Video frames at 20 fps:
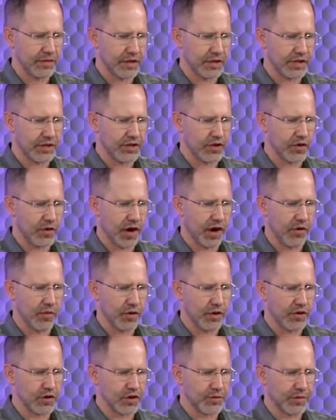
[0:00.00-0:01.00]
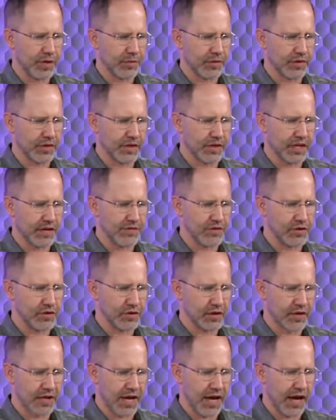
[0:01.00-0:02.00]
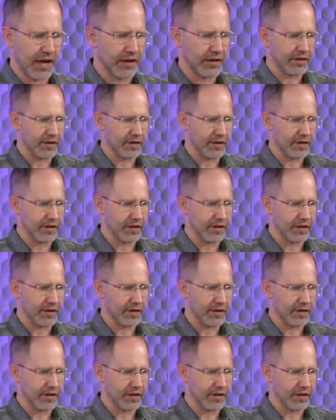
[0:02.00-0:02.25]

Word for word: unless you are one of those people that gives your cat